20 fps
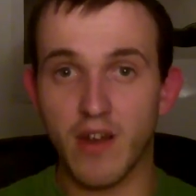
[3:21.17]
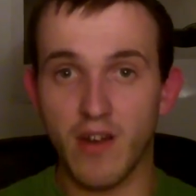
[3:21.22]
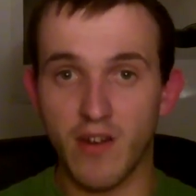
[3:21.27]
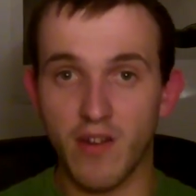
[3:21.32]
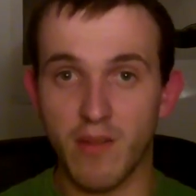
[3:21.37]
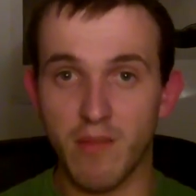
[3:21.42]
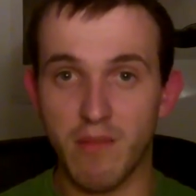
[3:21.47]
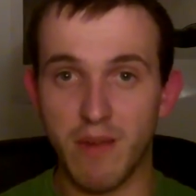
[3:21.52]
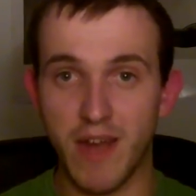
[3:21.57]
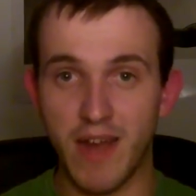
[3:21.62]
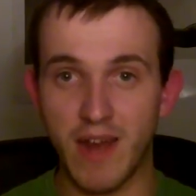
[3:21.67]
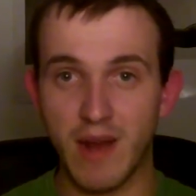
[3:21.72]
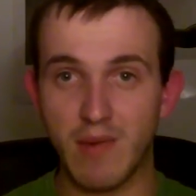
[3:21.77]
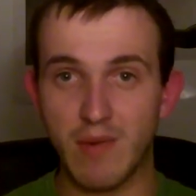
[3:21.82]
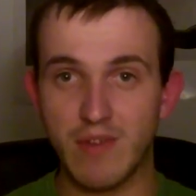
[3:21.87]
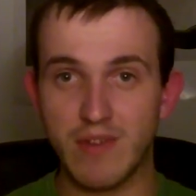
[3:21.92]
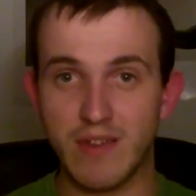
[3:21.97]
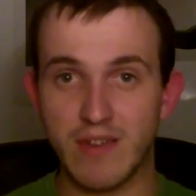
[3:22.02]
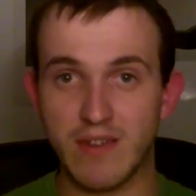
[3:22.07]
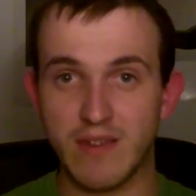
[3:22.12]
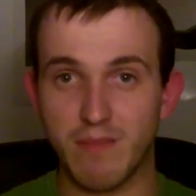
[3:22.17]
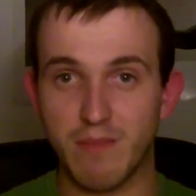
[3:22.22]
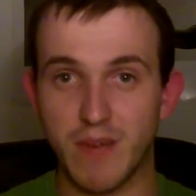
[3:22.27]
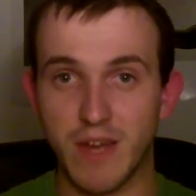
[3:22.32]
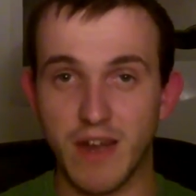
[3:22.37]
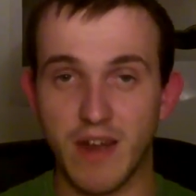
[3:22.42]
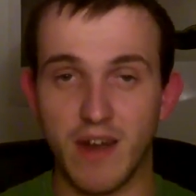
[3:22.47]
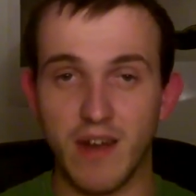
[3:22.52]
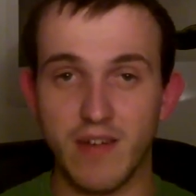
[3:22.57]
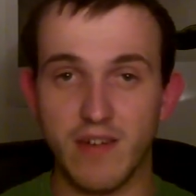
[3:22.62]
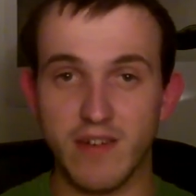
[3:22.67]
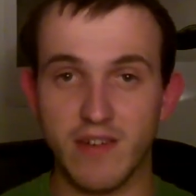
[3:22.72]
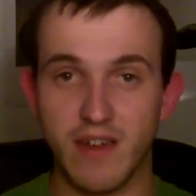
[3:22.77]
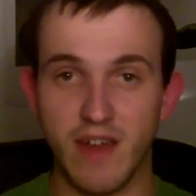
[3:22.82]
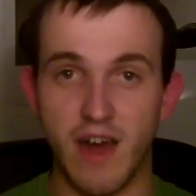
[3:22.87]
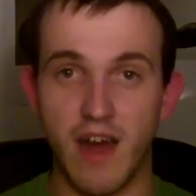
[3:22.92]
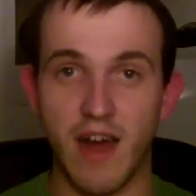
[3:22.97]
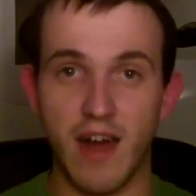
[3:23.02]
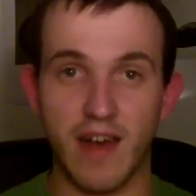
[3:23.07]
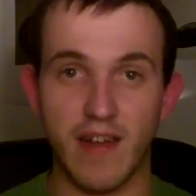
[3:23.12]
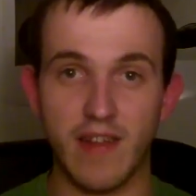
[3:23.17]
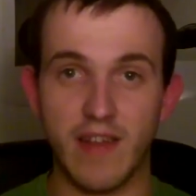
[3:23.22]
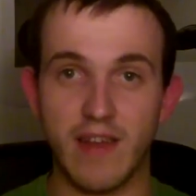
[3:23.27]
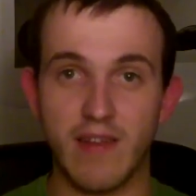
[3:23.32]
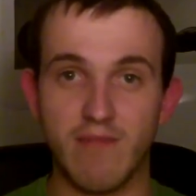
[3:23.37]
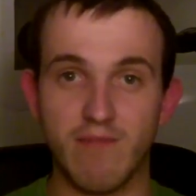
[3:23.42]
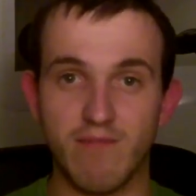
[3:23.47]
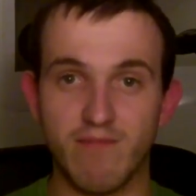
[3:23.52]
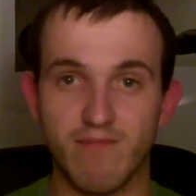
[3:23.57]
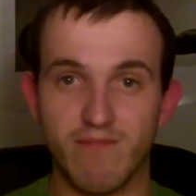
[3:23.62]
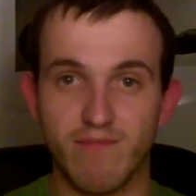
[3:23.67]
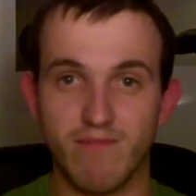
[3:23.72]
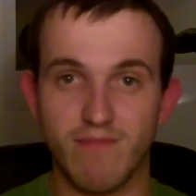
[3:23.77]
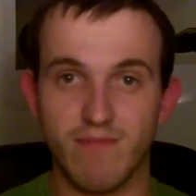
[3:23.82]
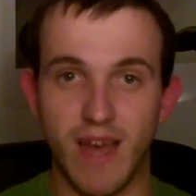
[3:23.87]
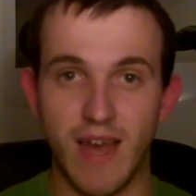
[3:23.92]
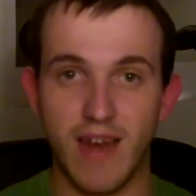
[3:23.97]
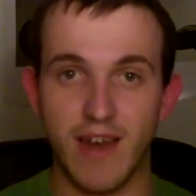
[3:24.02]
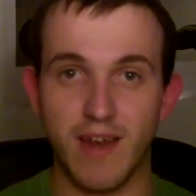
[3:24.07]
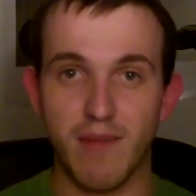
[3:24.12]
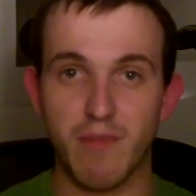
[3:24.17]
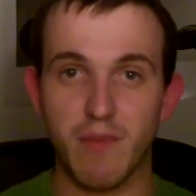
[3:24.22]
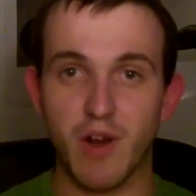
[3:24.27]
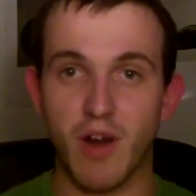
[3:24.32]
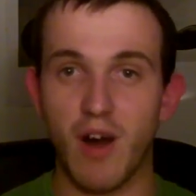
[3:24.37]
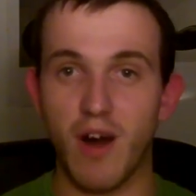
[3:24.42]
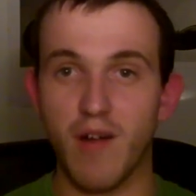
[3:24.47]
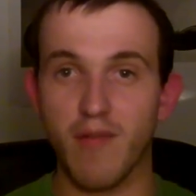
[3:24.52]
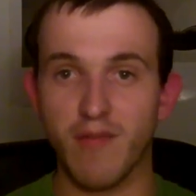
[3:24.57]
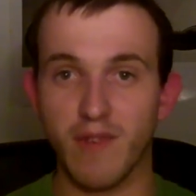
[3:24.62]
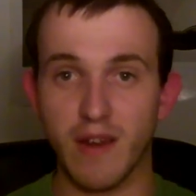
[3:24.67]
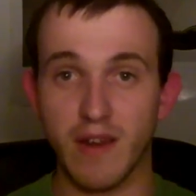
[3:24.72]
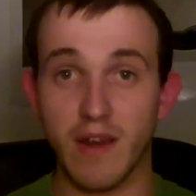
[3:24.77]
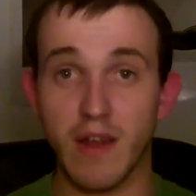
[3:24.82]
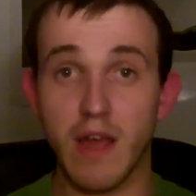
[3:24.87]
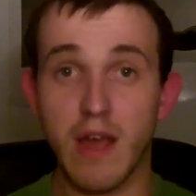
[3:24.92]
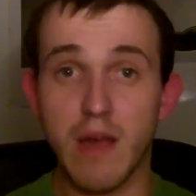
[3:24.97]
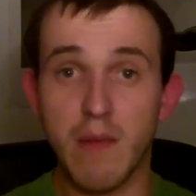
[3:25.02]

or the Penguins as a big underdog and then end up golfing.